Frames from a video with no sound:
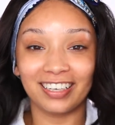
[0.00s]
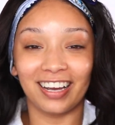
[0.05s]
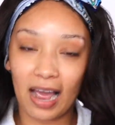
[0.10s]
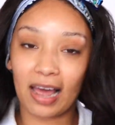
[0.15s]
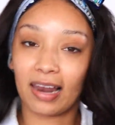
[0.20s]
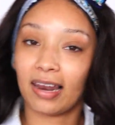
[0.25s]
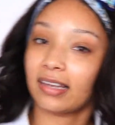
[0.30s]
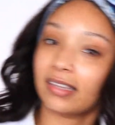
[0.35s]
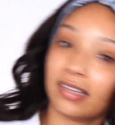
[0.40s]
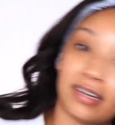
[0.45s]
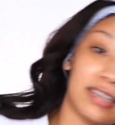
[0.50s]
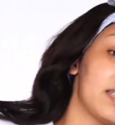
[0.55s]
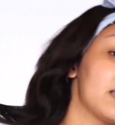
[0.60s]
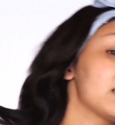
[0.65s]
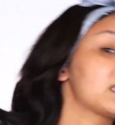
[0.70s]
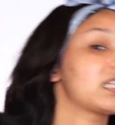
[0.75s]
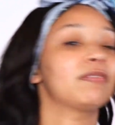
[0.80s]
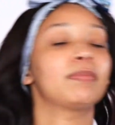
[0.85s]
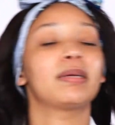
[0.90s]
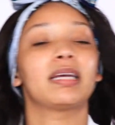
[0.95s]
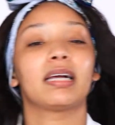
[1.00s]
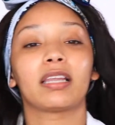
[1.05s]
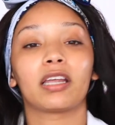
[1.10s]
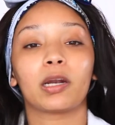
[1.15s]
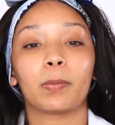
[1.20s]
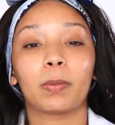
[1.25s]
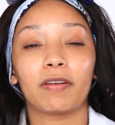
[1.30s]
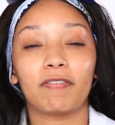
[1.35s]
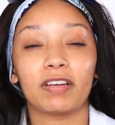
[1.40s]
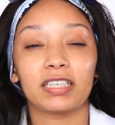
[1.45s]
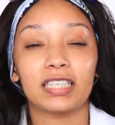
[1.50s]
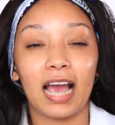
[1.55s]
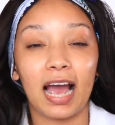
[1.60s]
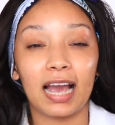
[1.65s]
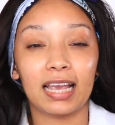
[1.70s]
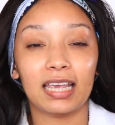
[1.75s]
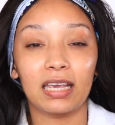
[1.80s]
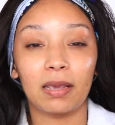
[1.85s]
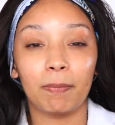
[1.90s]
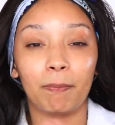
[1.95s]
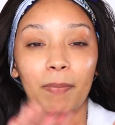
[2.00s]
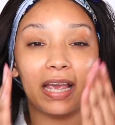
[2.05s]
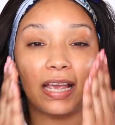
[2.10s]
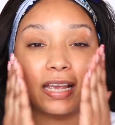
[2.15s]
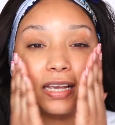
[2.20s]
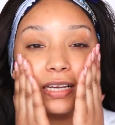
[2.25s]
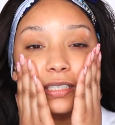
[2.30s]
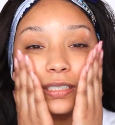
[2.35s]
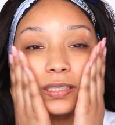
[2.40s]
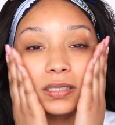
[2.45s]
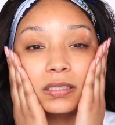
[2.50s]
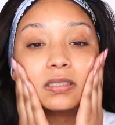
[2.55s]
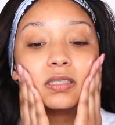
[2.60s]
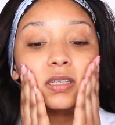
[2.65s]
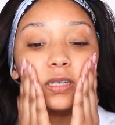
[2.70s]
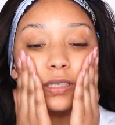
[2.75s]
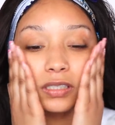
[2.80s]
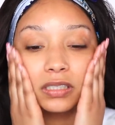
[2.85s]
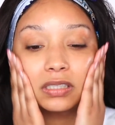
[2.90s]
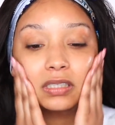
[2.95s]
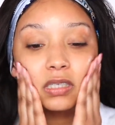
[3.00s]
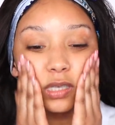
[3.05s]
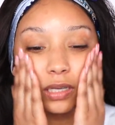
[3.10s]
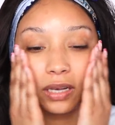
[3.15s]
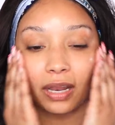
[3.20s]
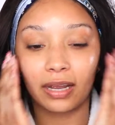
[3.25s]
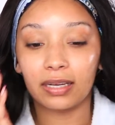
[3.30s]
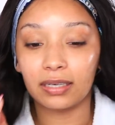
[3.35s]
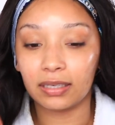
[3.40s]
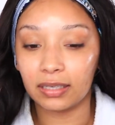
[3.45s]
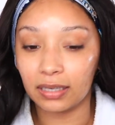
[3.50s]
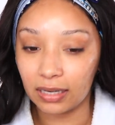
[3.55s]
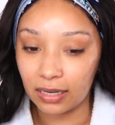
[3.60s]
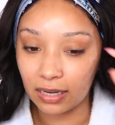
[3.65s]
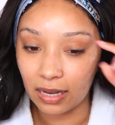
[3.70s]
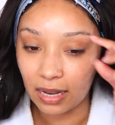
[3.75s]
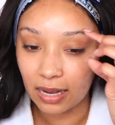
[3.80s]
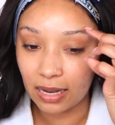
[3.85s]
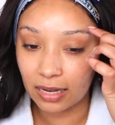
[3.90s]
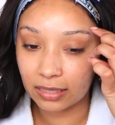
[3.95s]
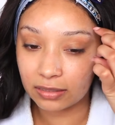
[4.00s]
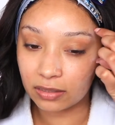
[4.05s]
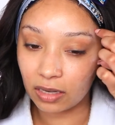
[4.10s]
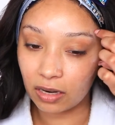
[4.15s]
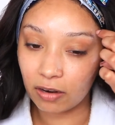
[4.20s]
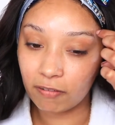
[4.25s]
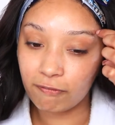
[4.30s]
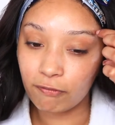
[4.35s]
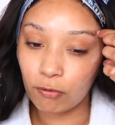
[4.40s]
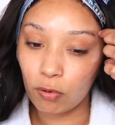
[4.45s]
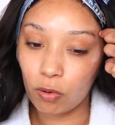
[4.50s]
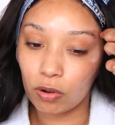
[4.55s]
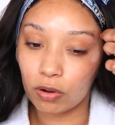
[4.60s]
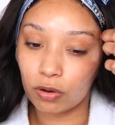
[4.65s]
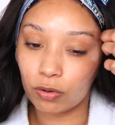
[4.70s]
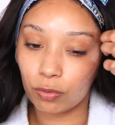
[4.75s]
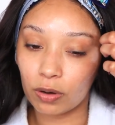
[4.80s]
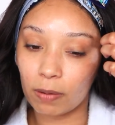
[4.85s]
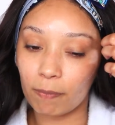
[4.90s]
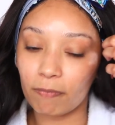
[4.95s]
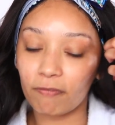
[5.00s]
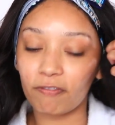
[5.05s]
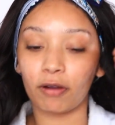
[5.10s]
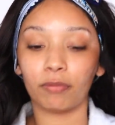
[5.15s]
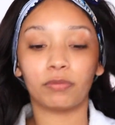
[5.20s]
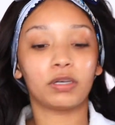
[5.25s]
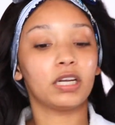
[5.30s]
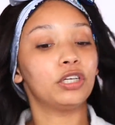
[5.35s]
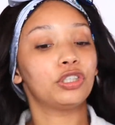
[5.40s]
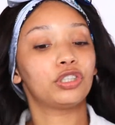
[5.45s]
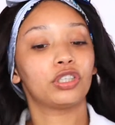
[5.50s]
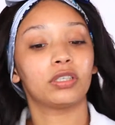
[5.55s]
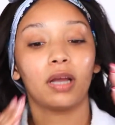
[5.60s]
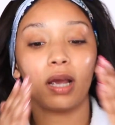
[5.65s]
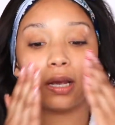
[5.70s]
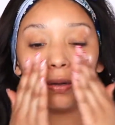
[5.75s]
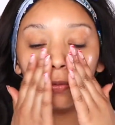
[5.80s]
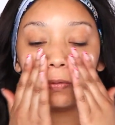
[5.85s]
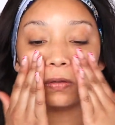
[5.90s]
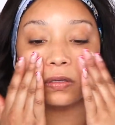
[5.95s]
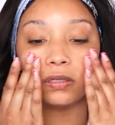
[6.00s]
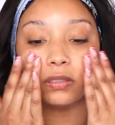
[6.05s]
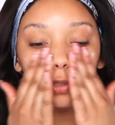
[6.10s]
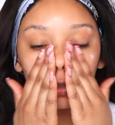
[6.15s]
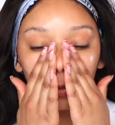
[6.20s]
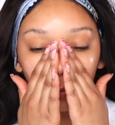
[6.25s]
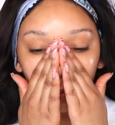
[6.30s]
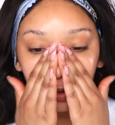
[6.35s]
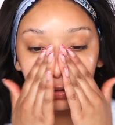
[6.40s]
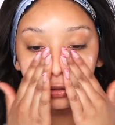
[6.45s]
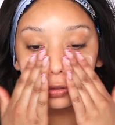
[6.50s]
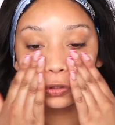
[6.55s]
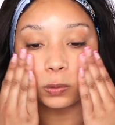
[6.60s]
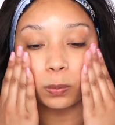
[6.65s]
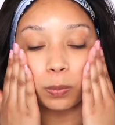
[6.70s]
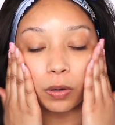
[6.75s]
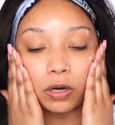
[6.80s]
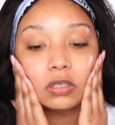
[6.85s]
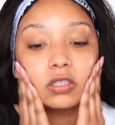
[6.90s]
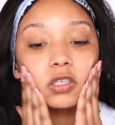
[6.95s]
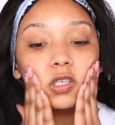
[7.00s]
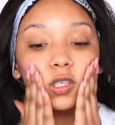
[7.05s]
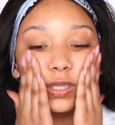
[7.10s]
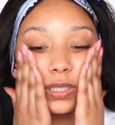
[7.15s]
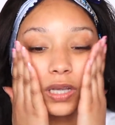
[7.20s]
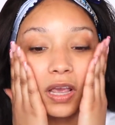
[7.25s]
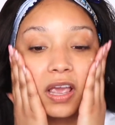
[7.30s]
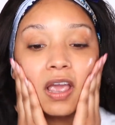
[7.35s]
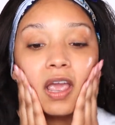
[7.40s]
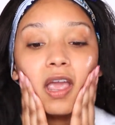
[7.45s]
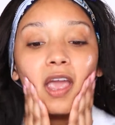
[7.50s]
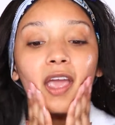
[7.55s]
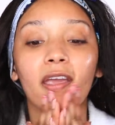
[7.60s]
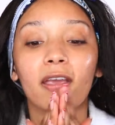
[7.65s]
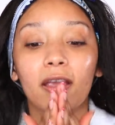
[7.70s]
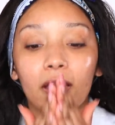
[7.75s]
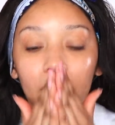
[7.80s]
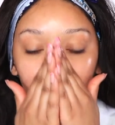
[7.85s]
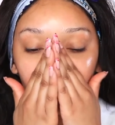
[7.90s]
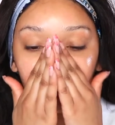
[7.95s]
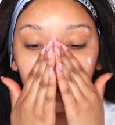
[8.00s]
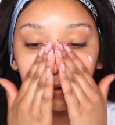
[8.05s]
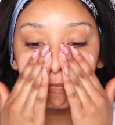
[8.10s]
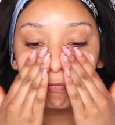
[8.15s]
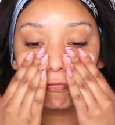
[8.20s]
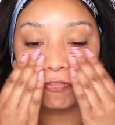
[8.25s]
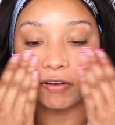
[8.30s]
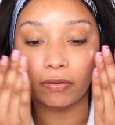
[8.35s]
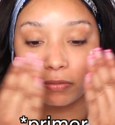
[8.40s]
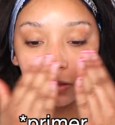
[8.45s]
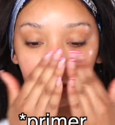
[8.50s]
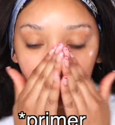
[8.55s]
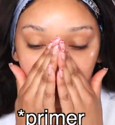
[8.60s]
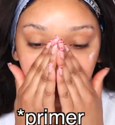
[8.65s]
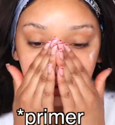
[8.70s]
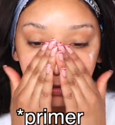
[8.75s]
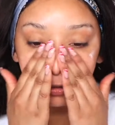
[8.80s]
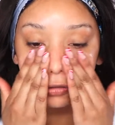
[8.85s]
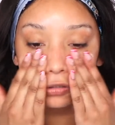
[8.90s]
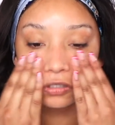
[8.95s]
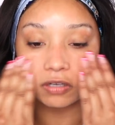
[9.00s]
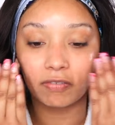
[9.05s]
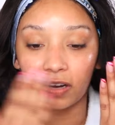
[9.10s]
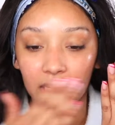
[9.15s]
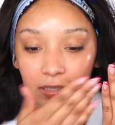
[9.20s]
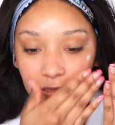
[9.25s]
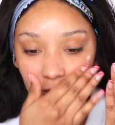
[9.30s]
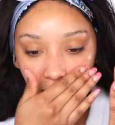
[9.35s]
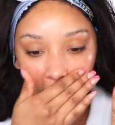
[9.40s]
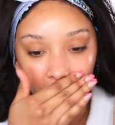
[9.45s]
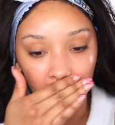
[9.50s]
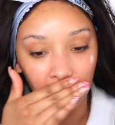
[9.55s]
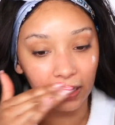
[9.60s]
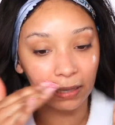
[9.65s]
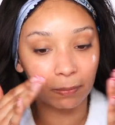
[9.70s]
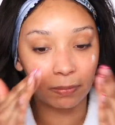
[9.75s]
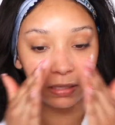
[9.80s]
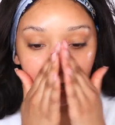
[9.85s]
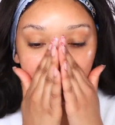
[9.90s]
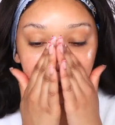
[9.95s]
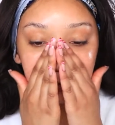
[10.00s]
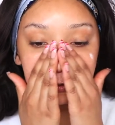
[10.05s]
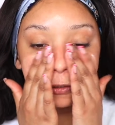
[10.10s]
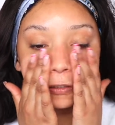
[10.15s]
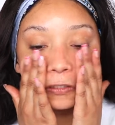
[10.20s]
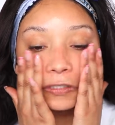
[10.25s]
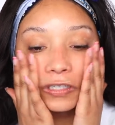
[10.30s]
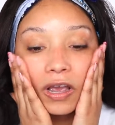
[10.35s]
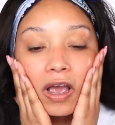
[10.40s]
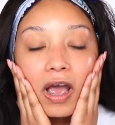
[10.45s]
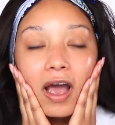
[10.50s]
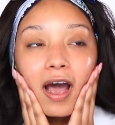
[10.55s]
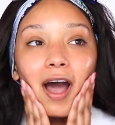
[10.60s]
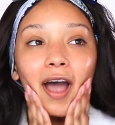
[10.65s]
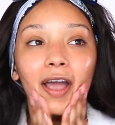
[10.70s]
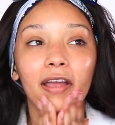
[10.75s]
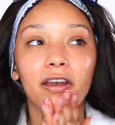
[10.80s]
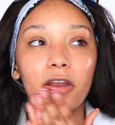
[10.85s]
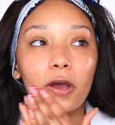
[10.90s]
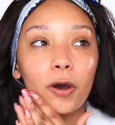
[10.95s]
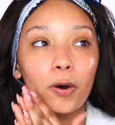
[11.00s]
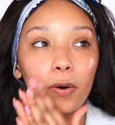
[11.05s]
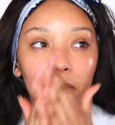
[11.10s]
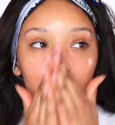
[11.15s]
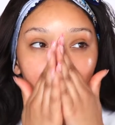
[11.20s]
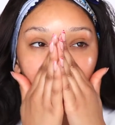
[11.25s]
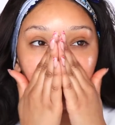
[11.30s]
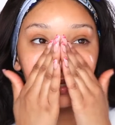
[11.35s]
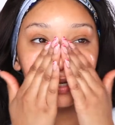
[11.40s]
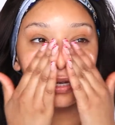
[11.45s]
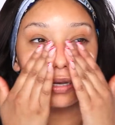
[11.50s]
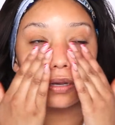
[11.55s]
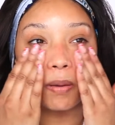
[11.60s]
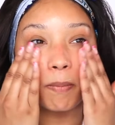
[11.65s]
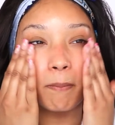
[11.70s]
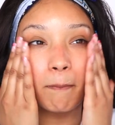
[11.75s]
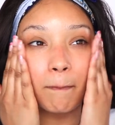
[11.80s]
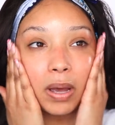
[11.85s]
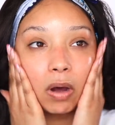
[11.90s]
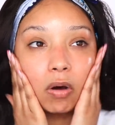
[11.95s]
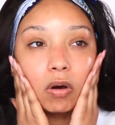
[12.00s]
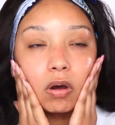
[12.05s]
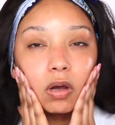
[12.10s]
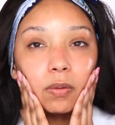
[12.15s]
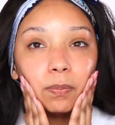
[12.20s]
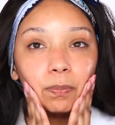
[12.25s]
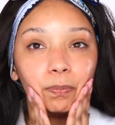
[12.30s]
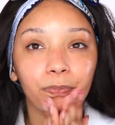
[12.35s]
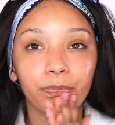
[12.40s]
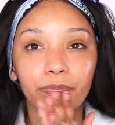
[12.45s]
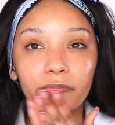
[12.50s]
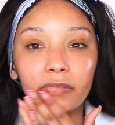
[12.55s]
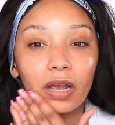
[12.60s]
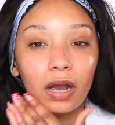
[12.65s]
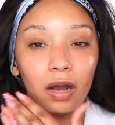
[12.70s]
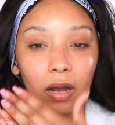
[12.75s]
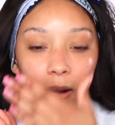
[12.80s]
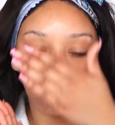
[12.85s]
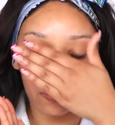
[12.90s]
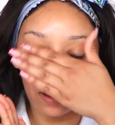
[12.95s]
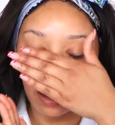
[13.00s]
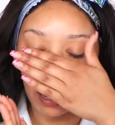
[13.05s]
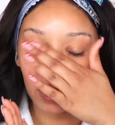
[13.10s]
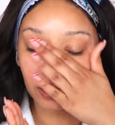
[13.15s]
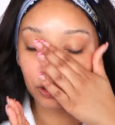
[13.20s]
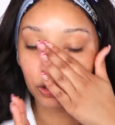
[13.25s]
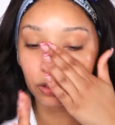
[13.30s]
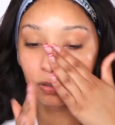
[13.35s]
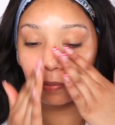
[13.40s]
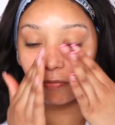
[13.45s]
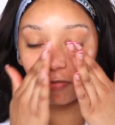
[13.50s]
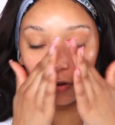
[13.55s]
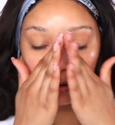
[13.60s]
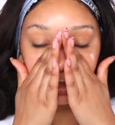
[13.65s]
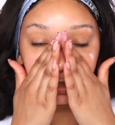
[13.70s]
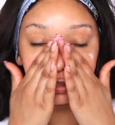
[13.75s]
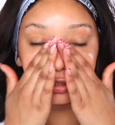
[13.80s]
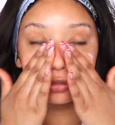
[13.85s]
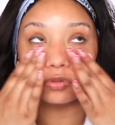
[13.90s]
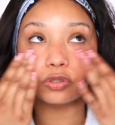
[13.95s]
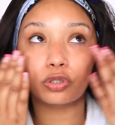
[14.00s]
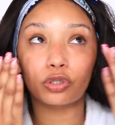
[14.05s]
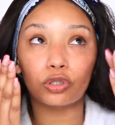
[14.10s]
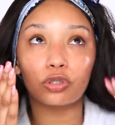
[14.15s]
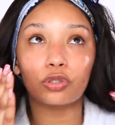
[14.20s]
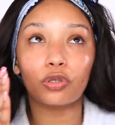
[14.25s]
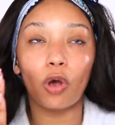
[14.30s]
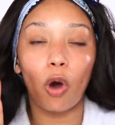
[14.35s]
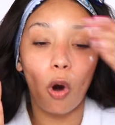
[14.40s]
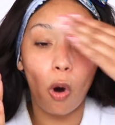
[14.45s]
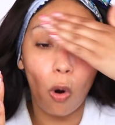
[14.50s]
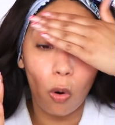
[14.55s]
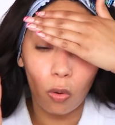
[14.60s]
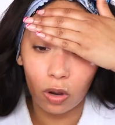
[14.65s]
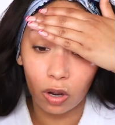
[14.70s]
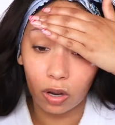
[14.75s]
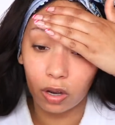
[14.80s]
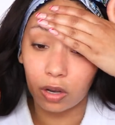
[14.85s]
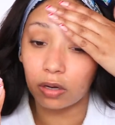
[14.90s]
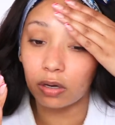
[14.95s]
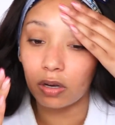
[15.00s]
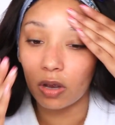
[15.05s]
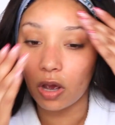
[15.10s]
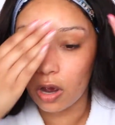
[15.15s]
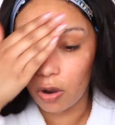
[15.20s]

I like that it does give me a little bit of a tacky base. Just slightly. It's not a full grip foundation. I really do want to purchase a grip foundation. So if you guys have any recommendations, I know the Milk Hydro Grip Foundation is so good.